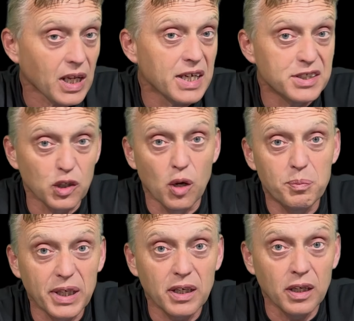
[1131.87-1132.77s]
is a lot
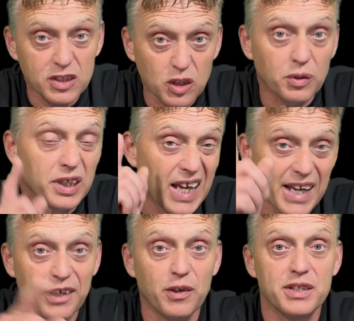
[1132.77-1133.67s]
bigger, so I'm going to
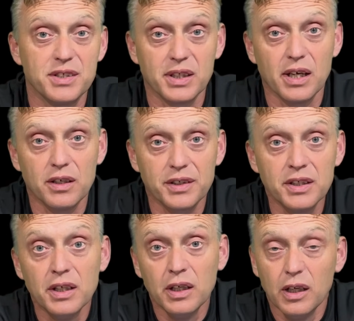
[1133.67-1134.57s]
head out into the garden
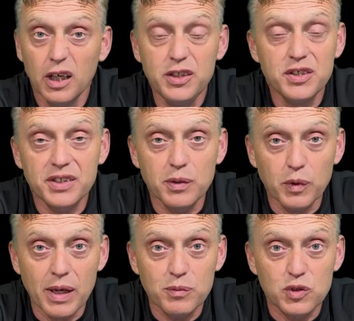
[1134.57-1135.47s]
and you can see what
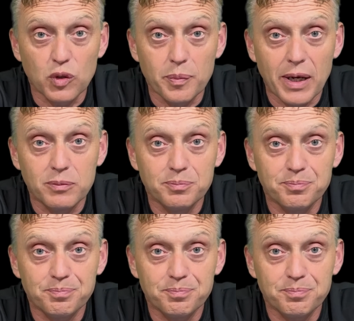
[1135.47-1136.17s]
that one's all about.